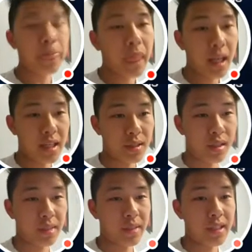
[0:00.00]
as long as
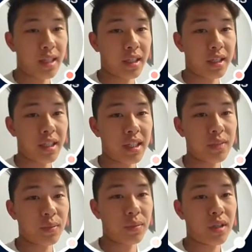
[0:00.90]
my second chance will
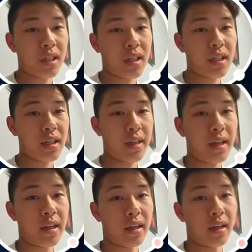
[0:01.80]
proc.
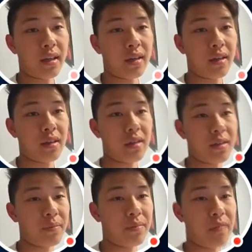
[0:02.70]
And
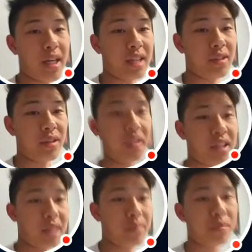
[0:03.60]
yeah, so I just keep
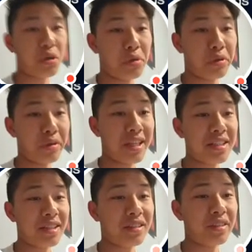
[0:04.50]
going through that
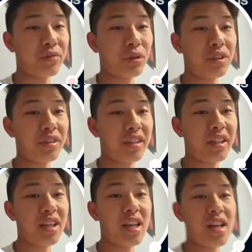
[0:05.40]
cycle, unfortunately.
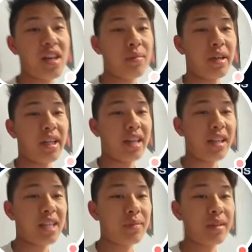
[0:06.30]
But yeah, last
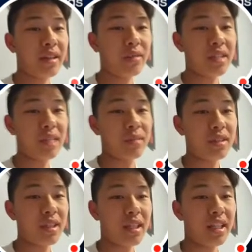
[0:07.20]
month I was able to
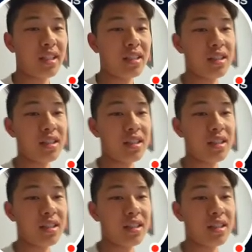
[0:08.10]
hit